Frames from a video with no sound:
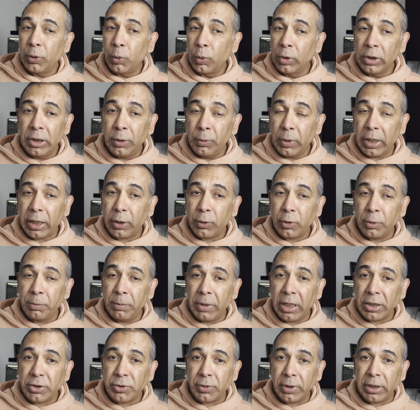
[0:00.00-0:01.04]
The only way I could
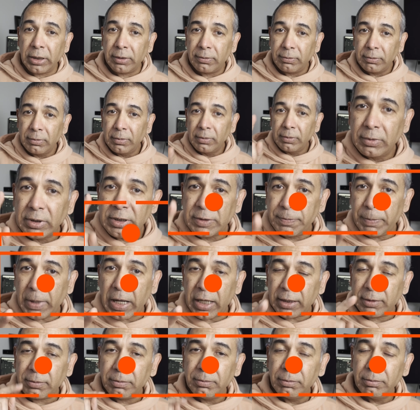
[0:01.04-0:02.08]
measure it,
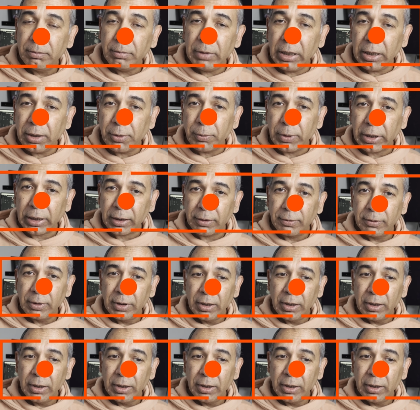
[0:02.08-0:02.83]
spot metering.